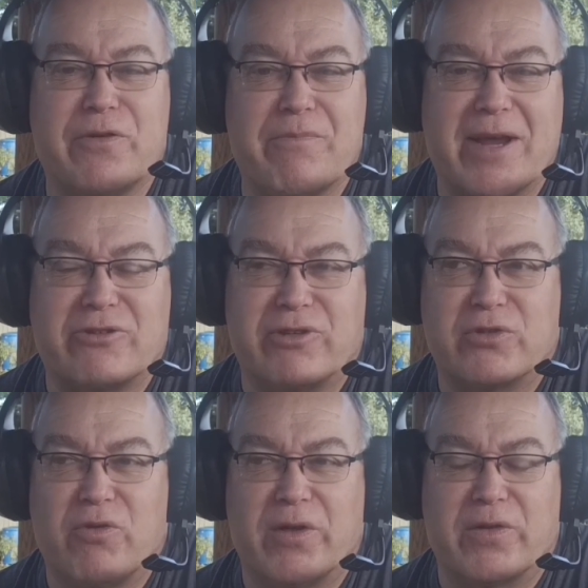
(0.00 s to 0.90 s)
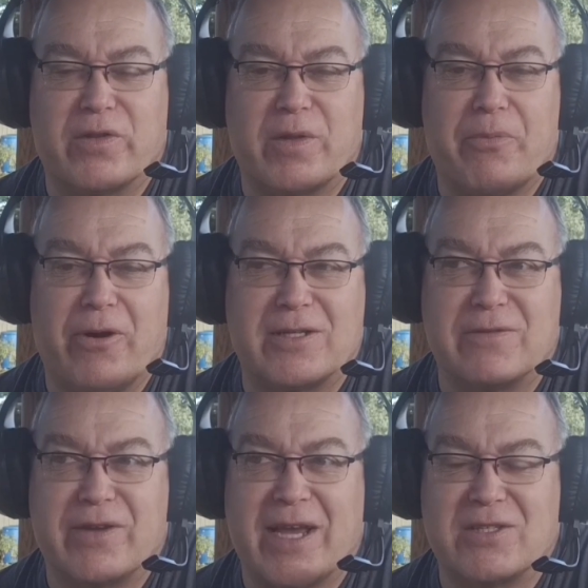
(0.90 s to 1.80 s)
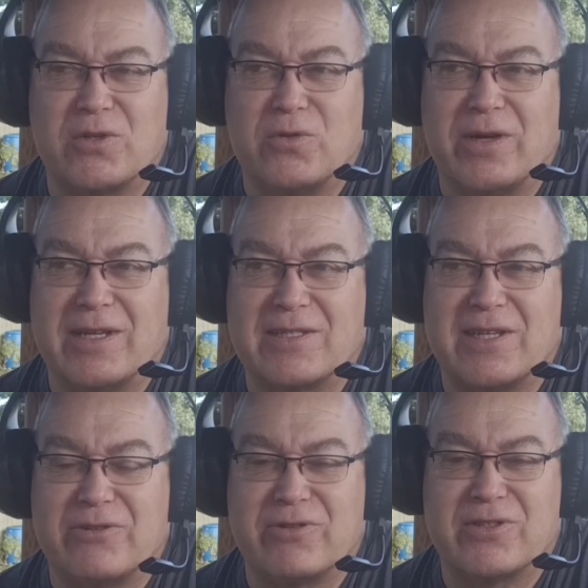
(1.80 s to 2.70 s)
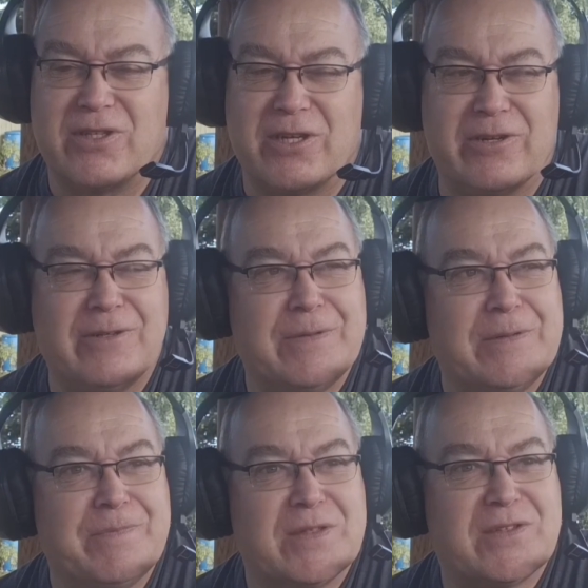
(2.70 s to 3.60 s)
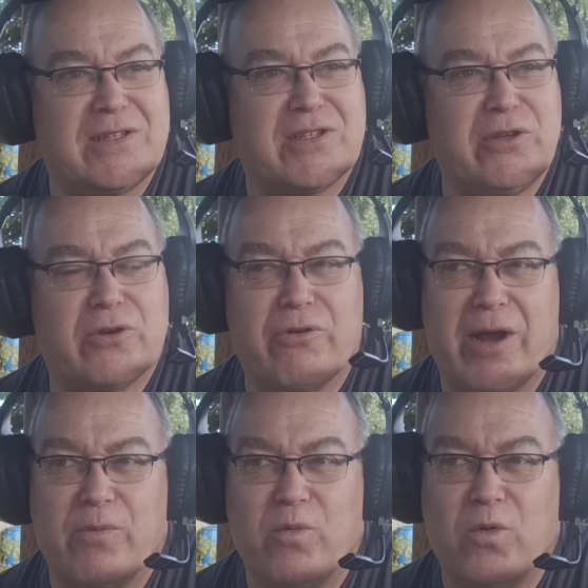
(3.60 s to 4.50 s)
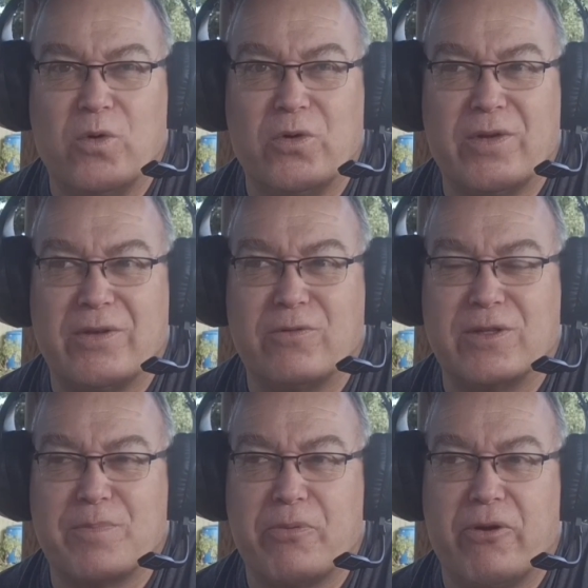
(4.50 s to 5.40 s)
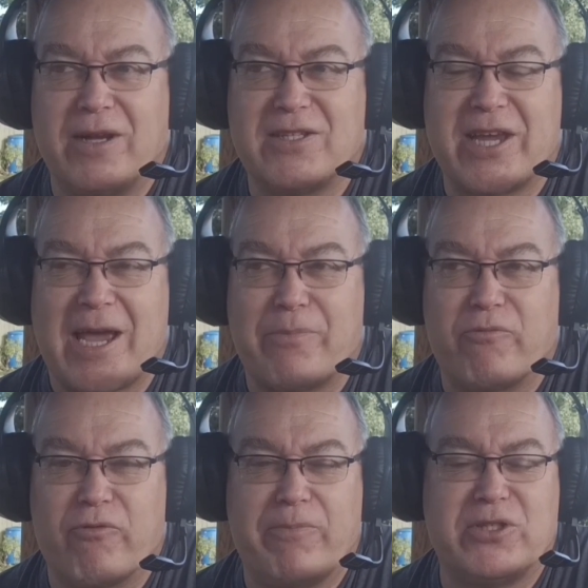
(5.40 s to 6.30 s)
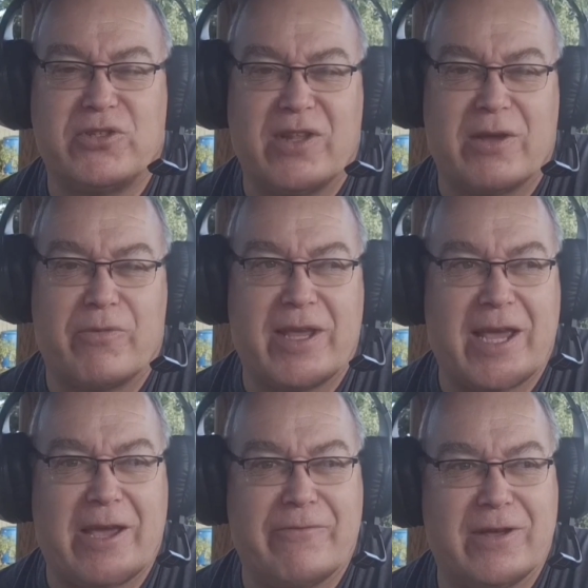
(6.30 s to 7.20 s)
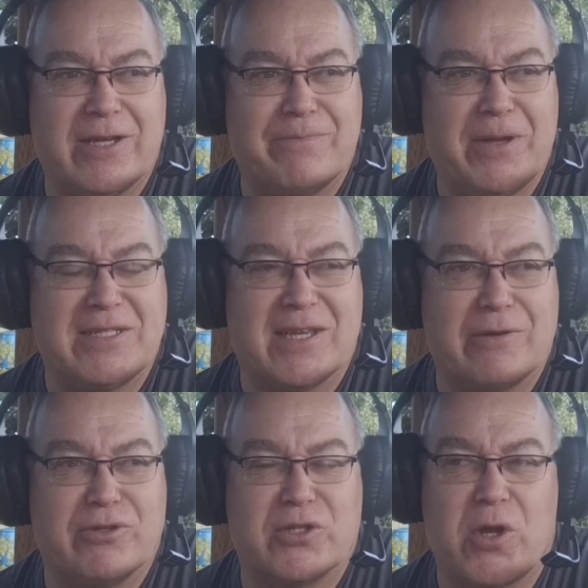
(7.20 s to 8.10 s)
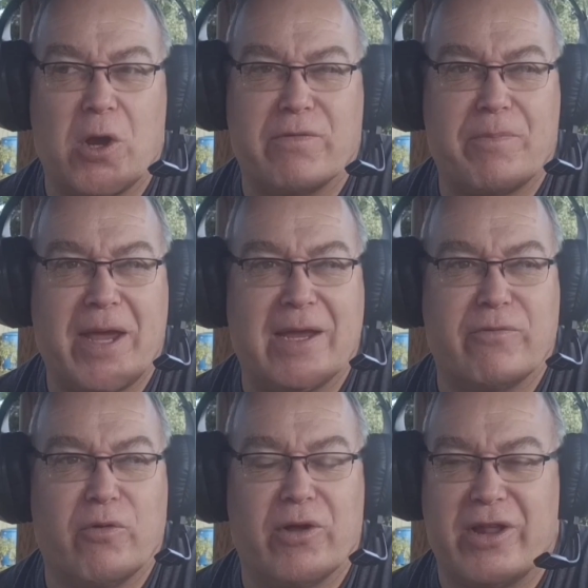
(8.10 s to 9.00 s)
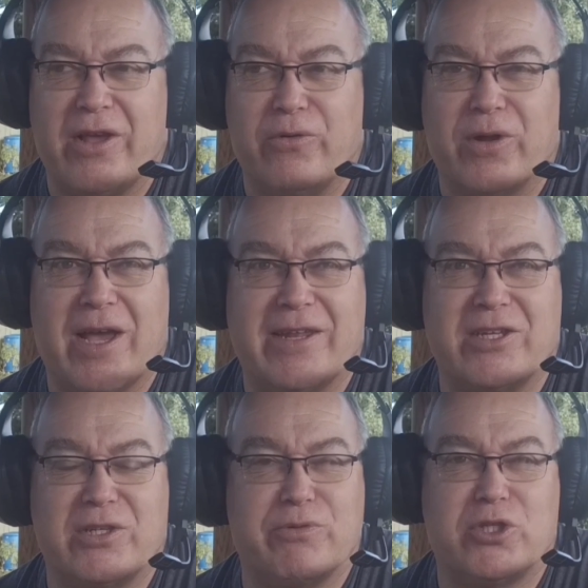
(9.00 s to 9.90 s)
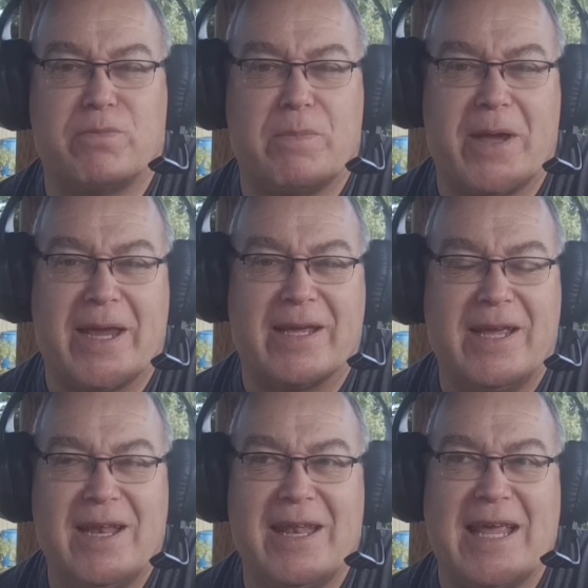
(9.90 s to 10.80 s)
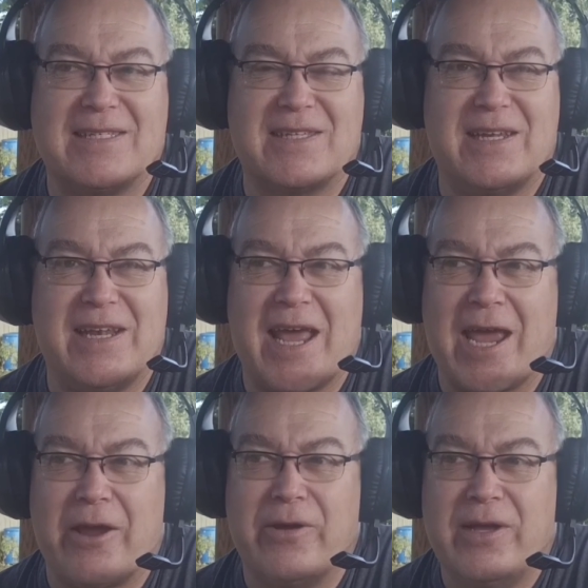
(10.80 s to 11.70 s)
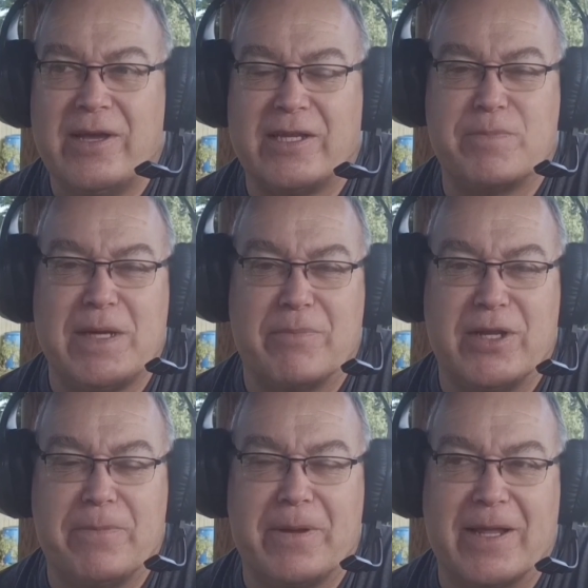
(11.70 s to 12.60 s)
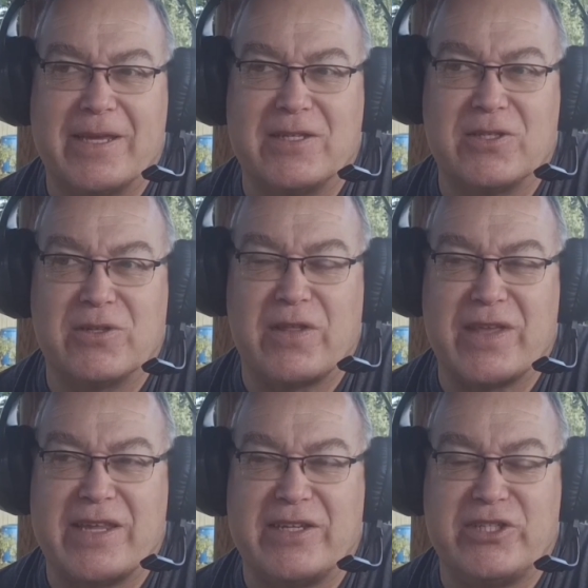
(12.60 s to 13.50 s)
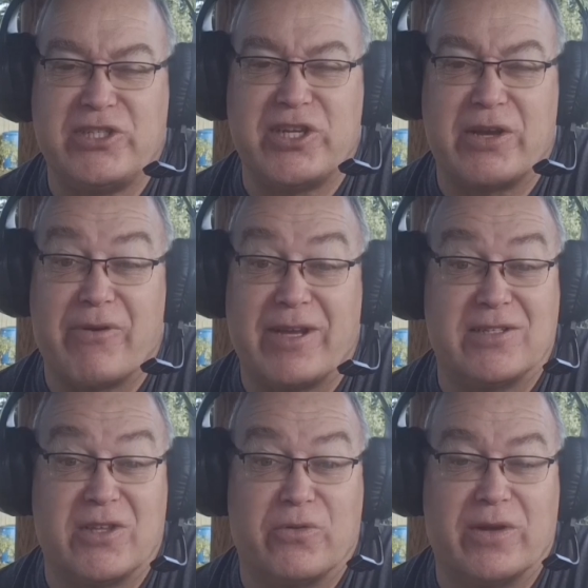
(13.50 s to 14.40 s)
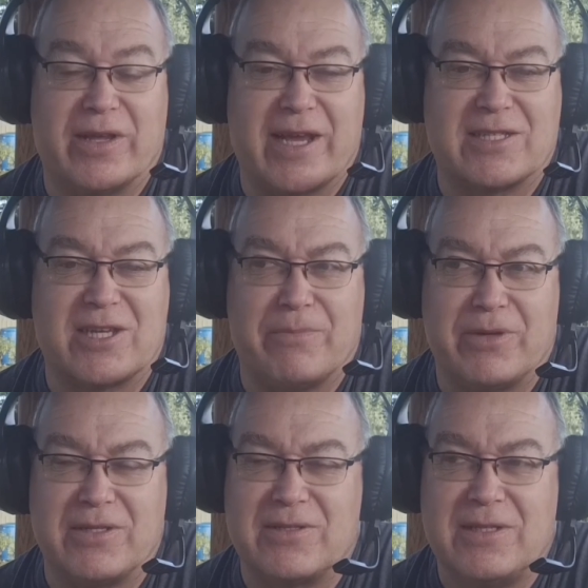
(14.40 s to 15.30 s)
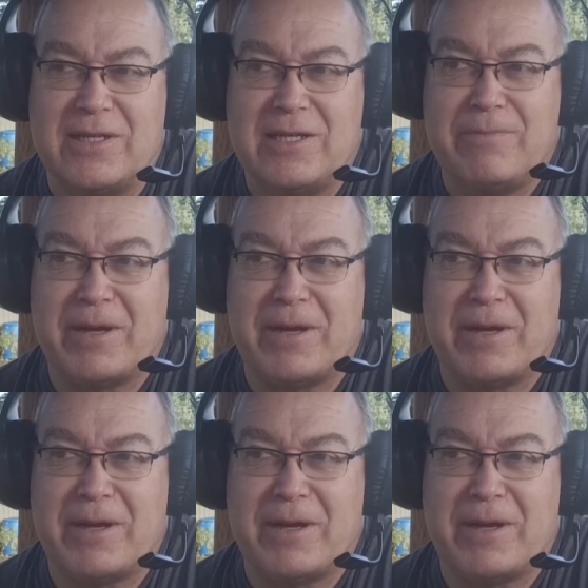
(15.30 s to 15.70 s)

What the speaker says: different metrics rather than the price of gas and oil, etc. So since the Ukraine war and all this price cap rubbish that we have, basically we're just overpaying for all our energy. We should be paying less now, and it's being manipulated so that the energy generators, the oil and gas companies,